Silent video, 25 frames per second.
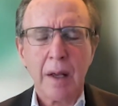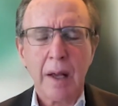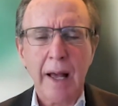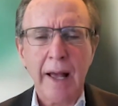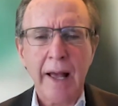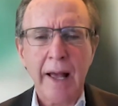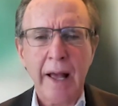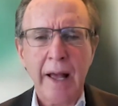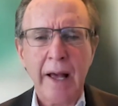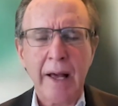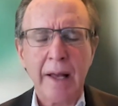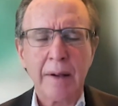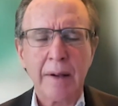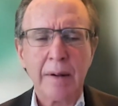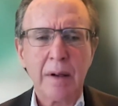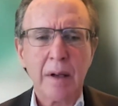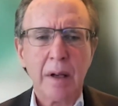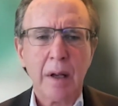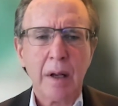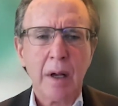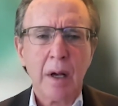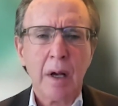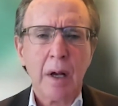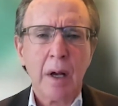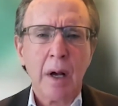And
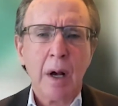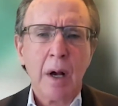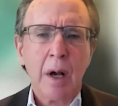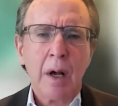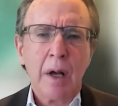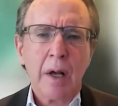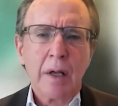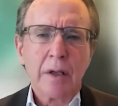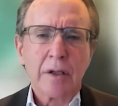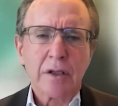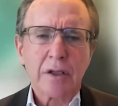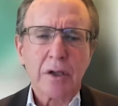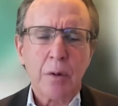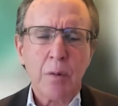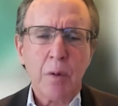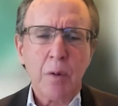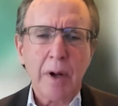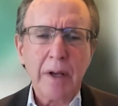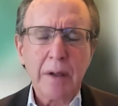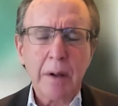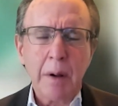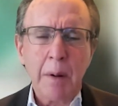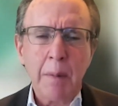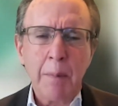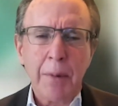
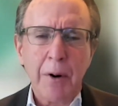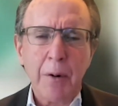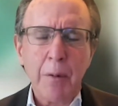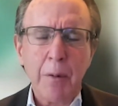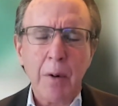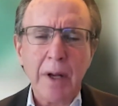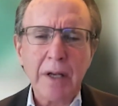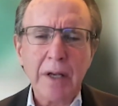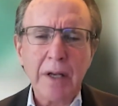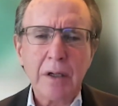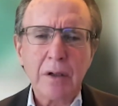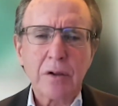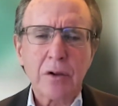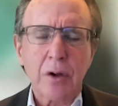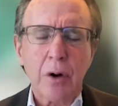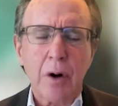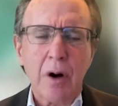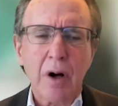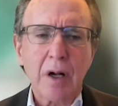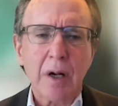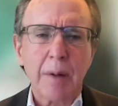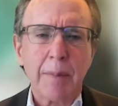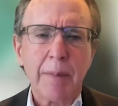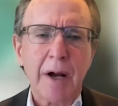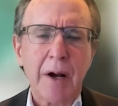but when you
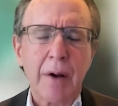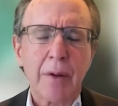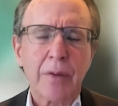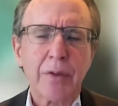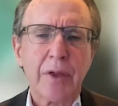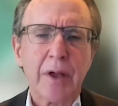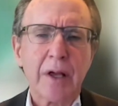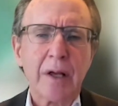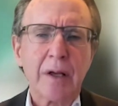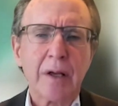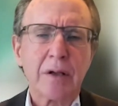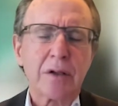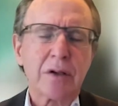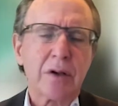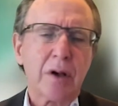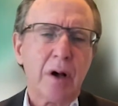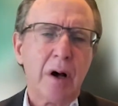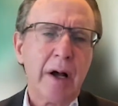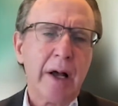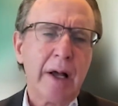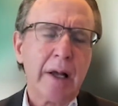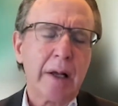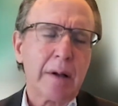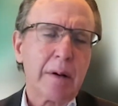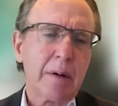talk about things
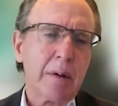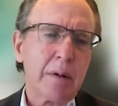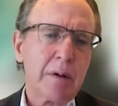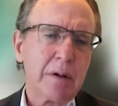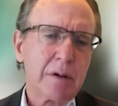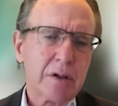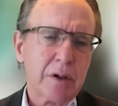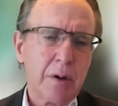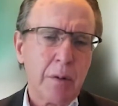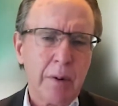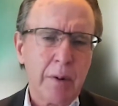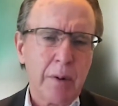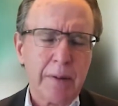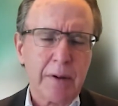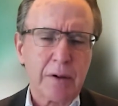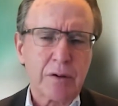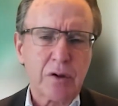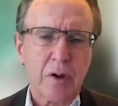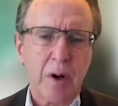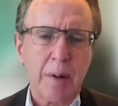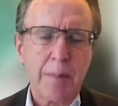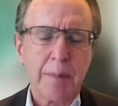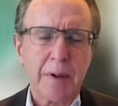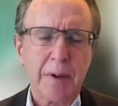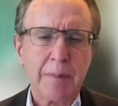like, so when the
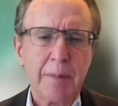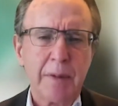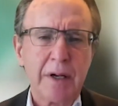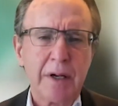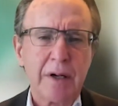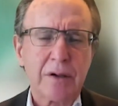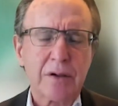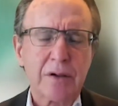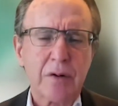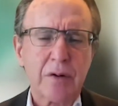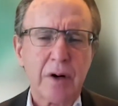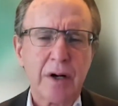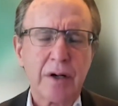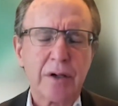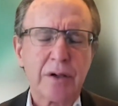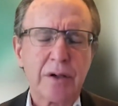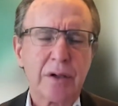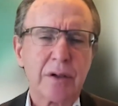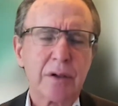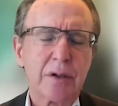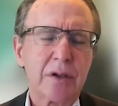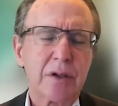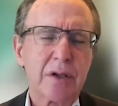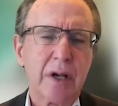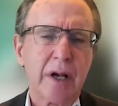Trump
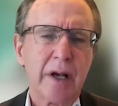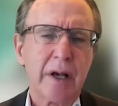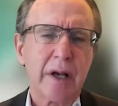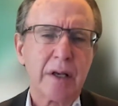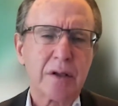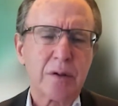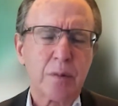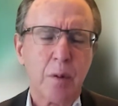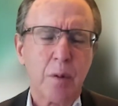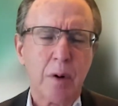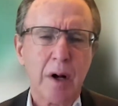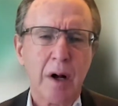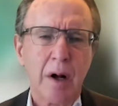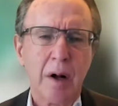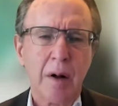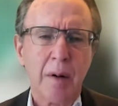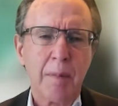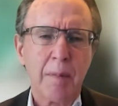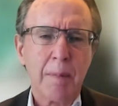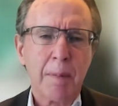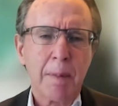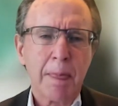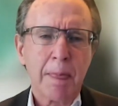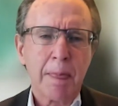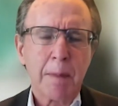administration says,
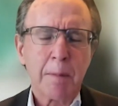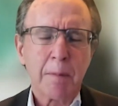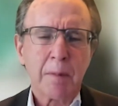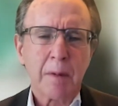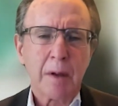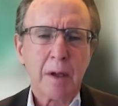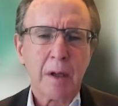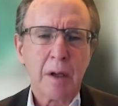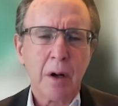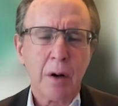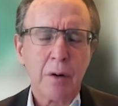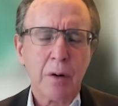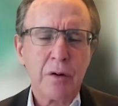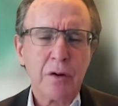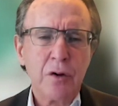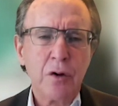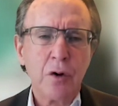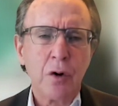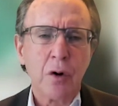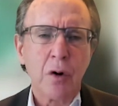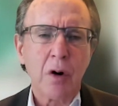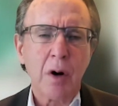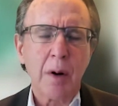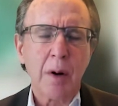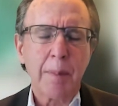well,
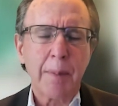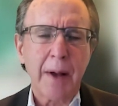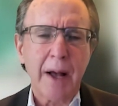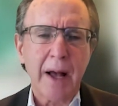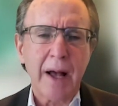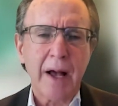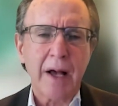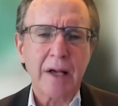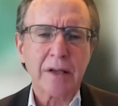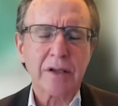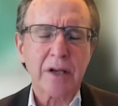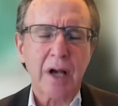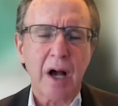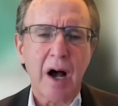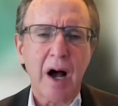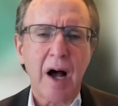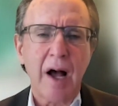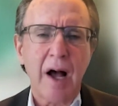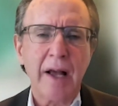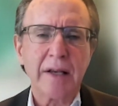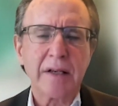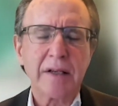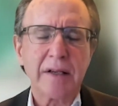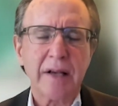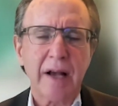Europe has
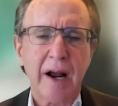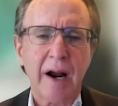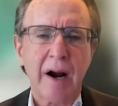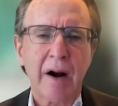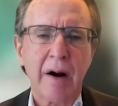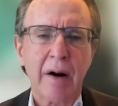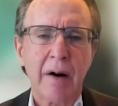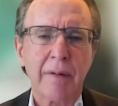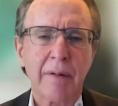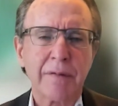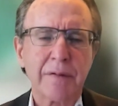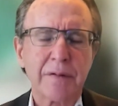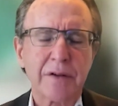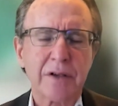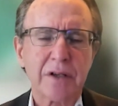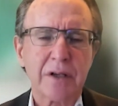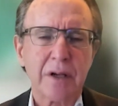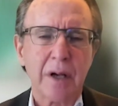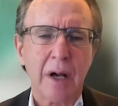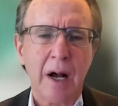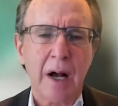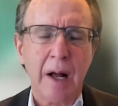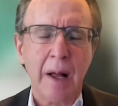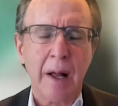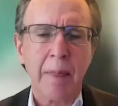high tariffs
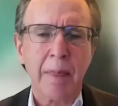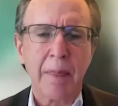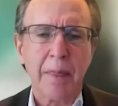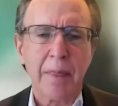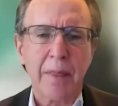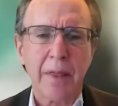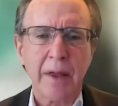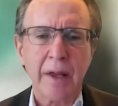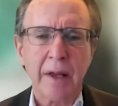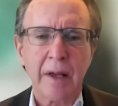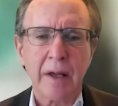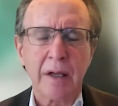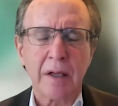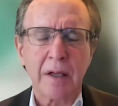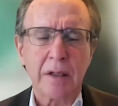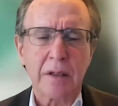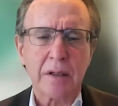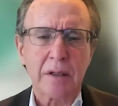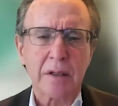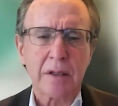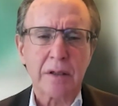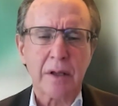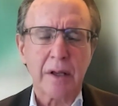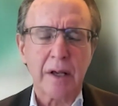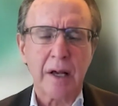on
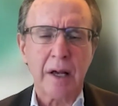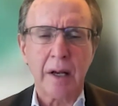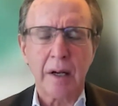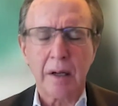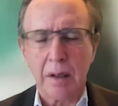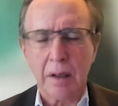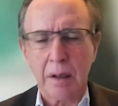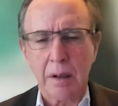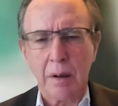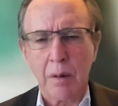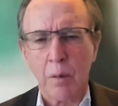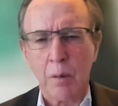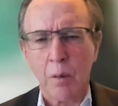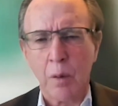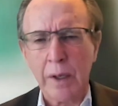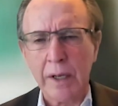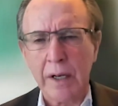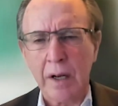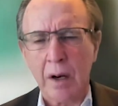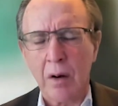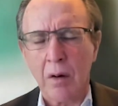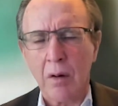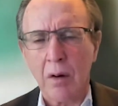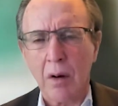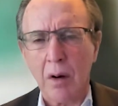things that we
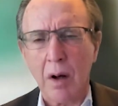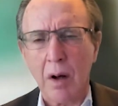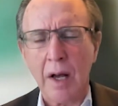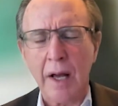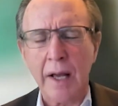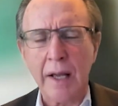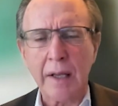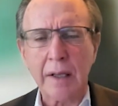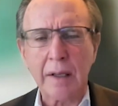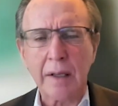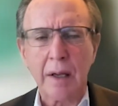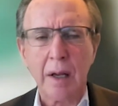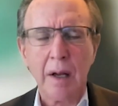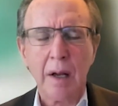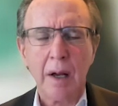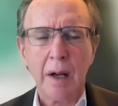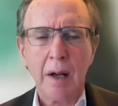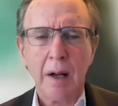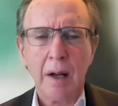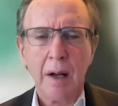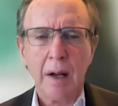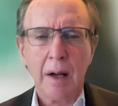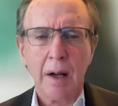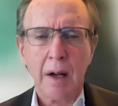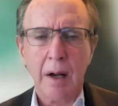don't like,
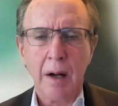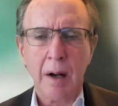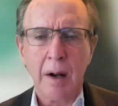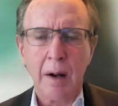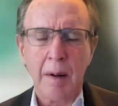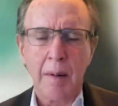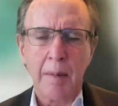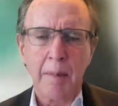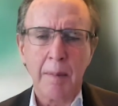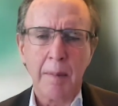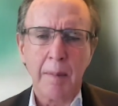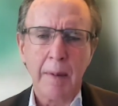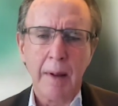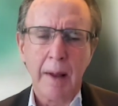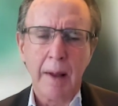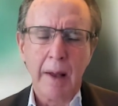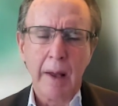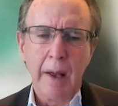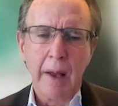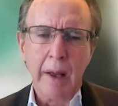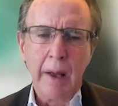um,